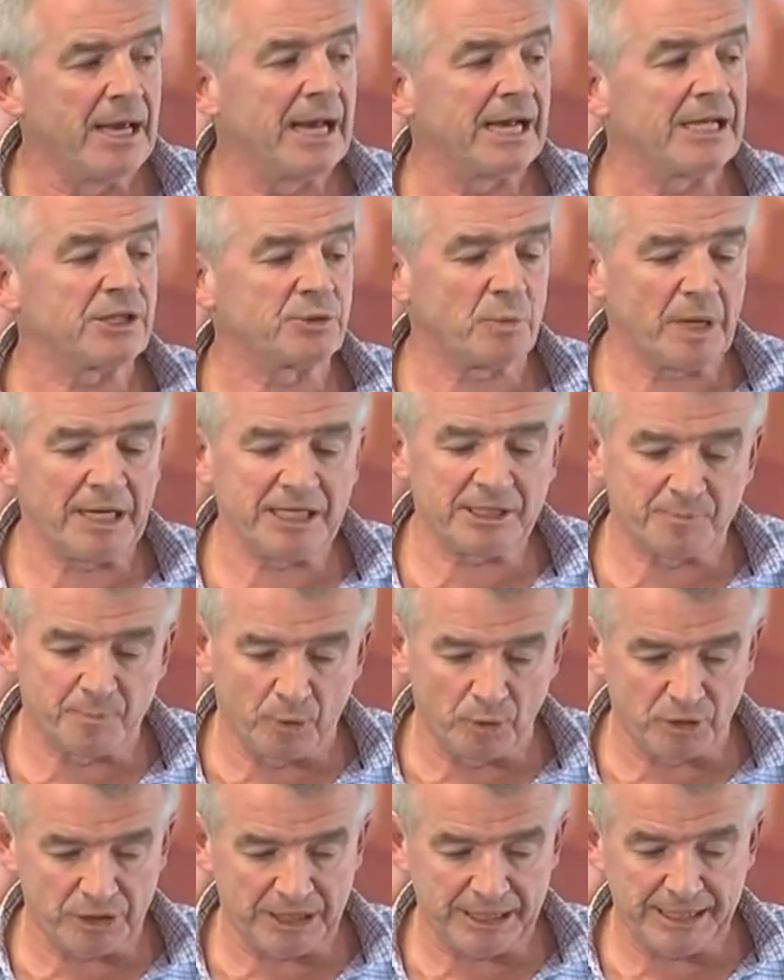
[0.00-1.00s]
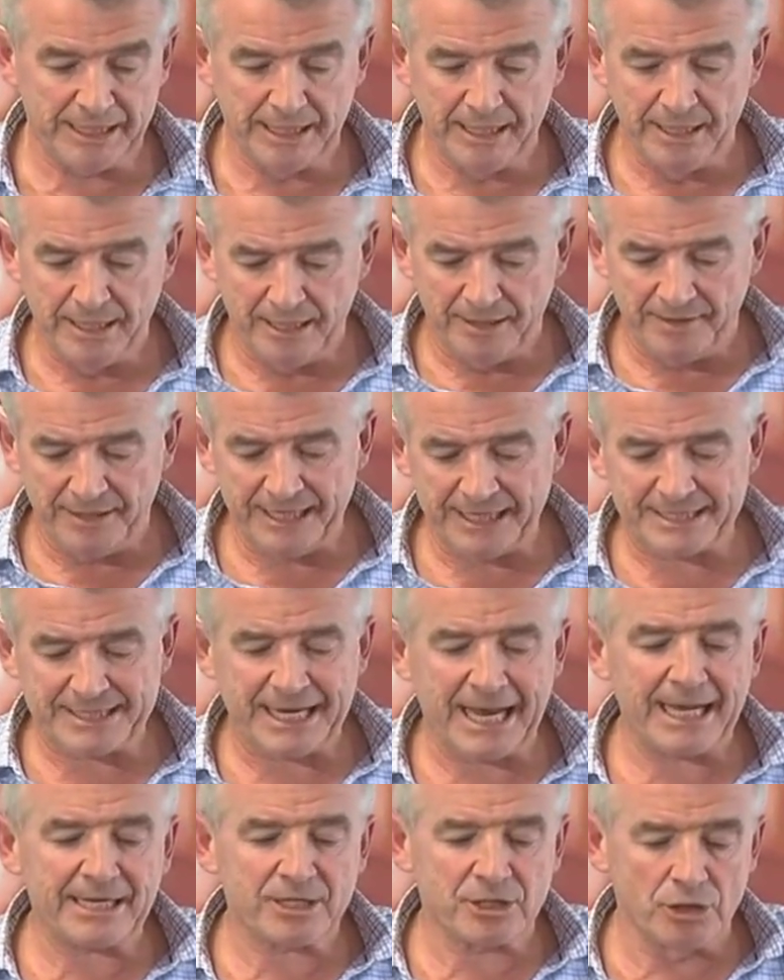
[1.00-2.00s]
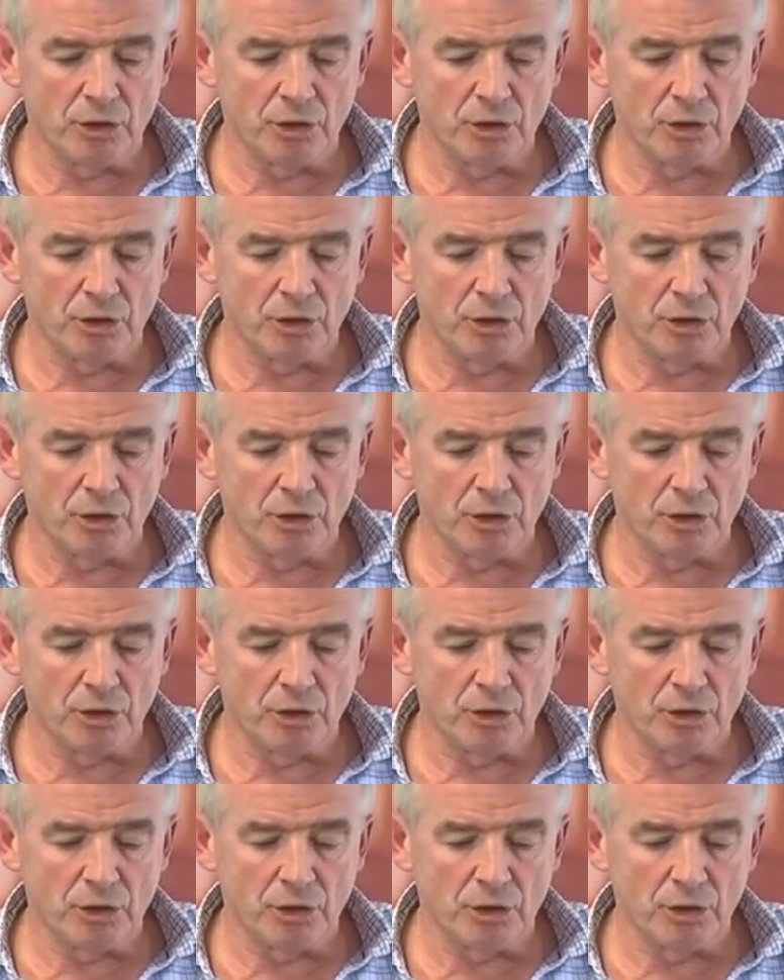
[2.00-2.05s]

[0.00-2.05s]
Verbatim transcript: as well as putting the attached